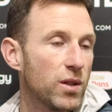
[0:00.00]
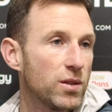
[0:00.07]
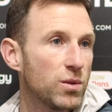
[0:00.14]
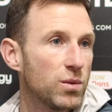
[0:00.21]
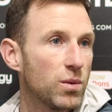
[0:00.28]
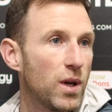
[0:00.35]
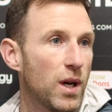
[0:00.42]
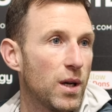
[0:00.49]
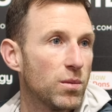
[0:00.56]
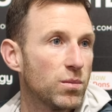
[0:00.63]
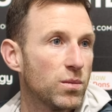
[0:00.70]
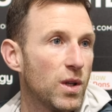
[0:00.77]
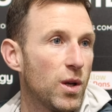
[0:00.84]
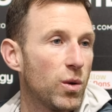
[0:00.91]
us,
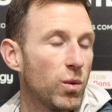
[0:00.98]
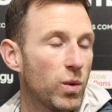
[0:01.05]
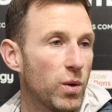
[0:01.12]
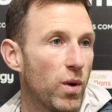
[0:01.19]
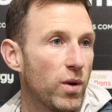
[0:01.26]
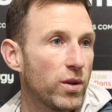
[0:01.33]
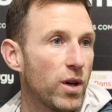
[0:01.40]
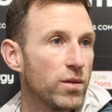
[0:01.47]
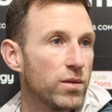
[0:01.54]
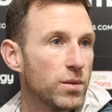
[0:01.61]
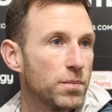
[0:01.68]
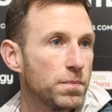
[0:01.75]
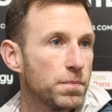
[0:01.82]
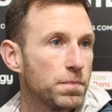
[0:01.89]
we won't go for them.